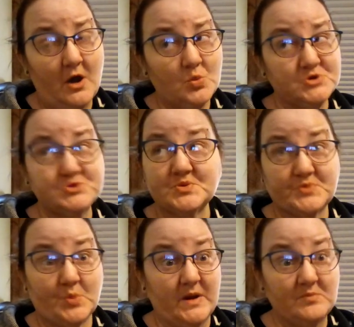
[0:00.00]
which was
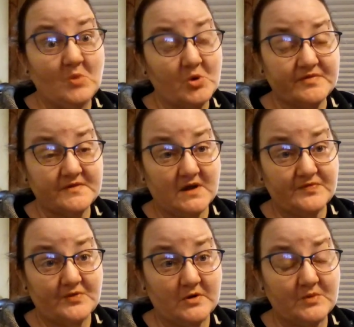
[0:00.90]
way more than I
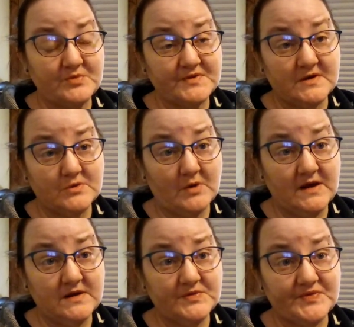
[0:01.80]
thought I was going to
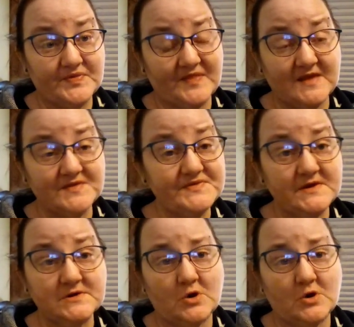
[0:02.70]
raise. They set a